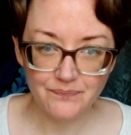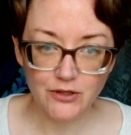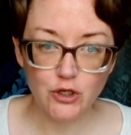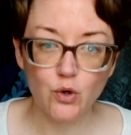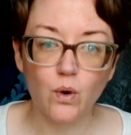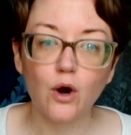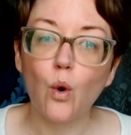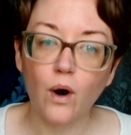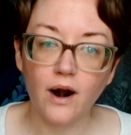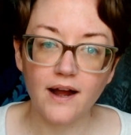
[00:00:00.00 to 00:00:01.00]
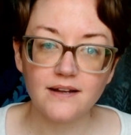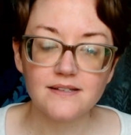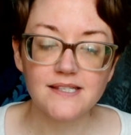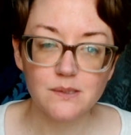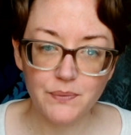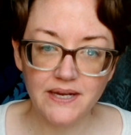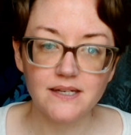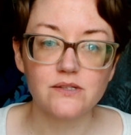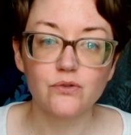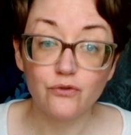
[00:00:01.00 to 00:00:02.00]
Your aura
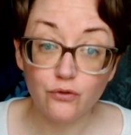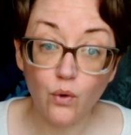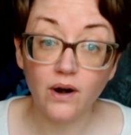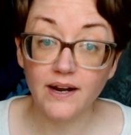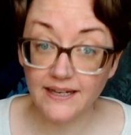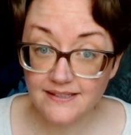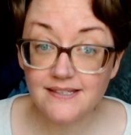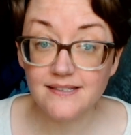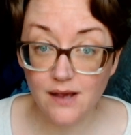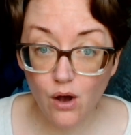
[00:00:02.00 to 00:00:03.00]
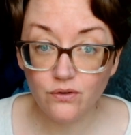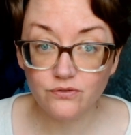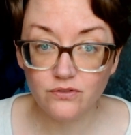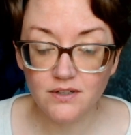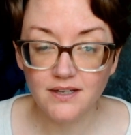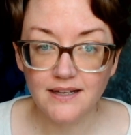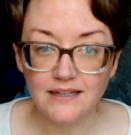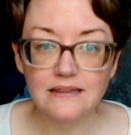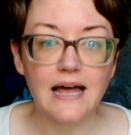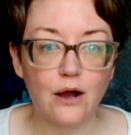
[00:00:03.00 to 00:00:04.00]
speaks for itself,
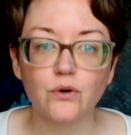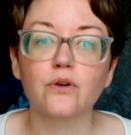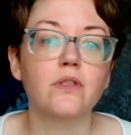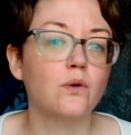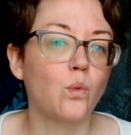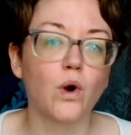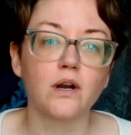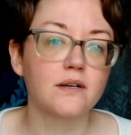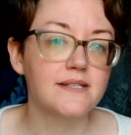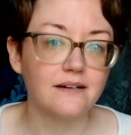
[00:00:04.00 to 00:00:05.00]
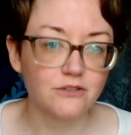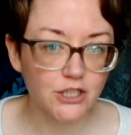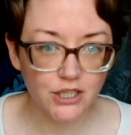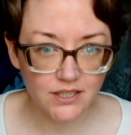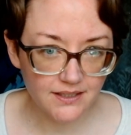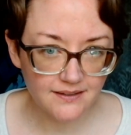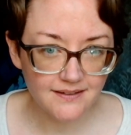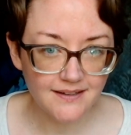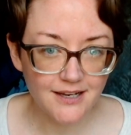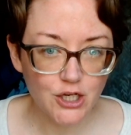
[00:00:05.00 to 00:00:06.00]
louder than words ever could.
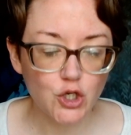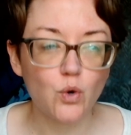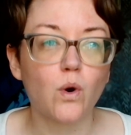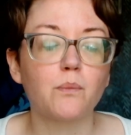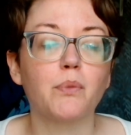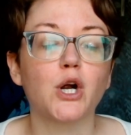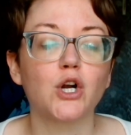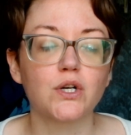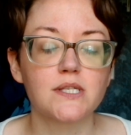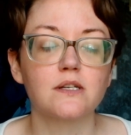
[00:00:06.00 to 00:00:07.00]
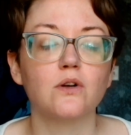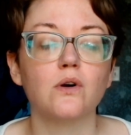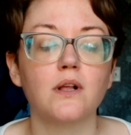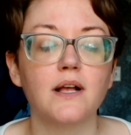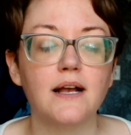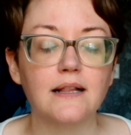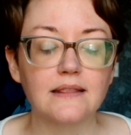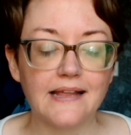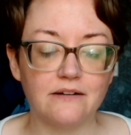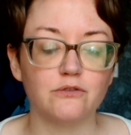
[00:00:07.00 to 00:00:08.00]
Your personal
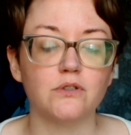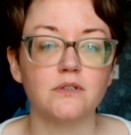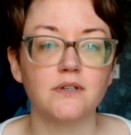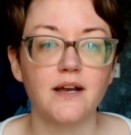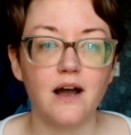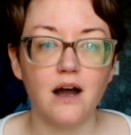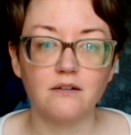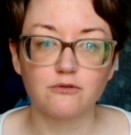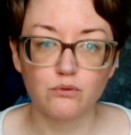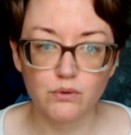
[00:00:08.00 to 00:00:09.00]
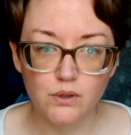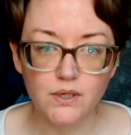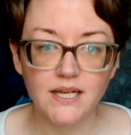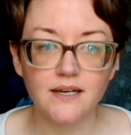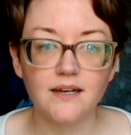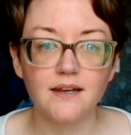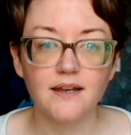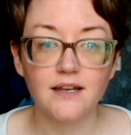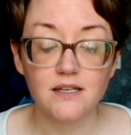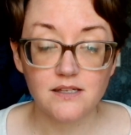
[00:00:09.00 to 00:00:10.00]
level of rooted,
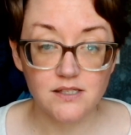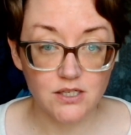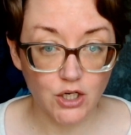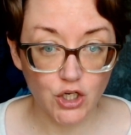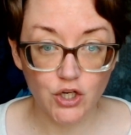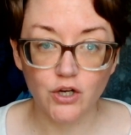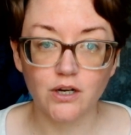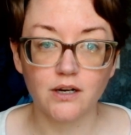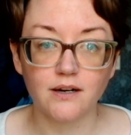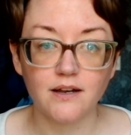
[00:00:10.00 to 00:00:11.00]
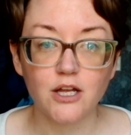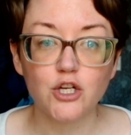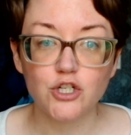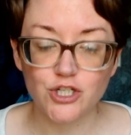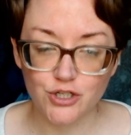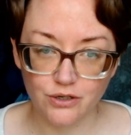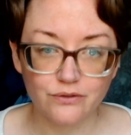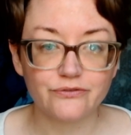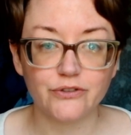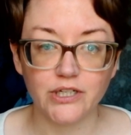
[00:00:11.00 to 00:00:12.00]
secure, sure
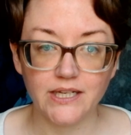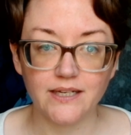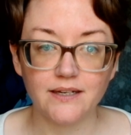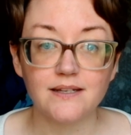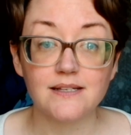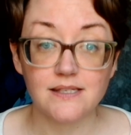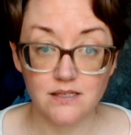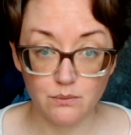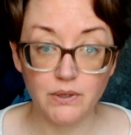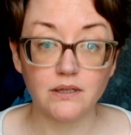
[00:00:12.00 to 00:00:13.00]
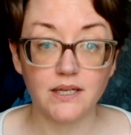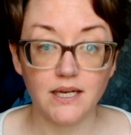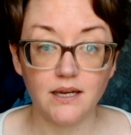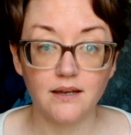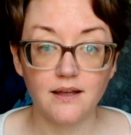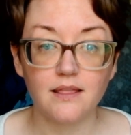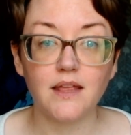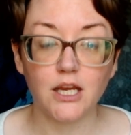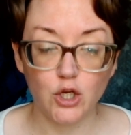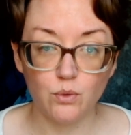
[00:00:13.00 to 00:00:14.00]
footed stability
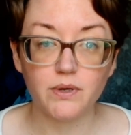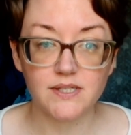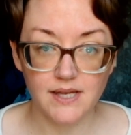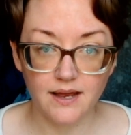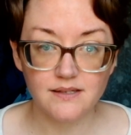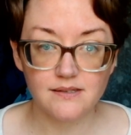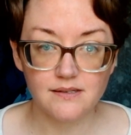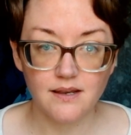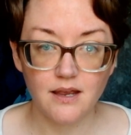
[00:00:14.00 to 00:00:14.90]
that you possess.